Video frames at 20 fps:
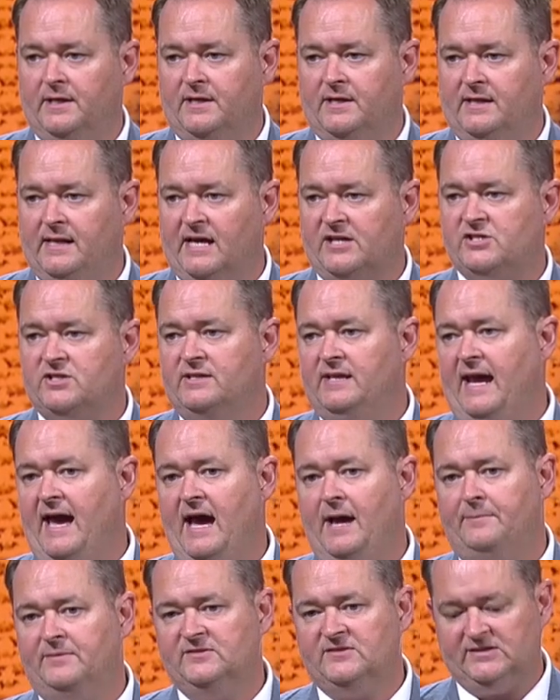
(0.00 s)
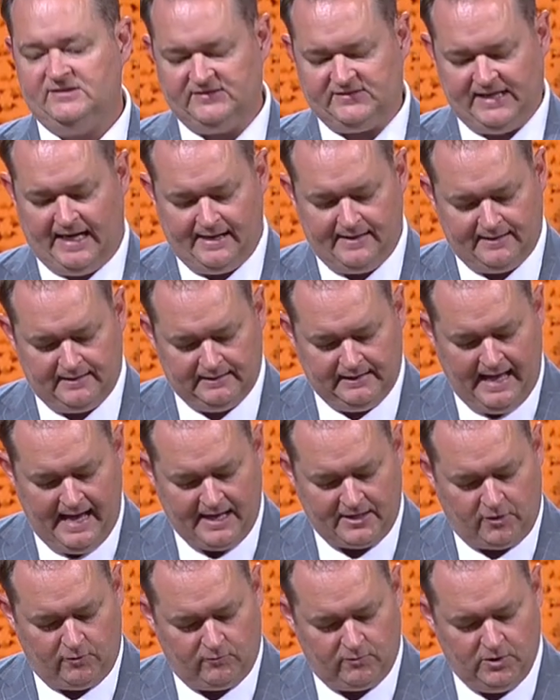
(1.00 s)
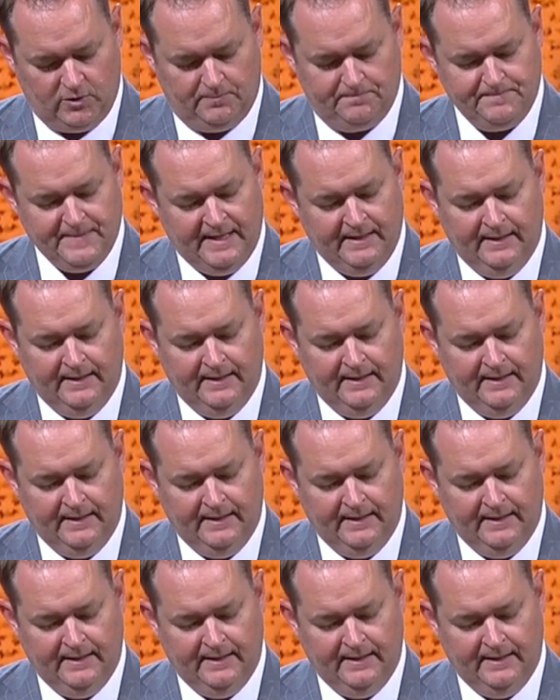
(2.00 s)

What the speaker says: and connection that happens inside of the locker room.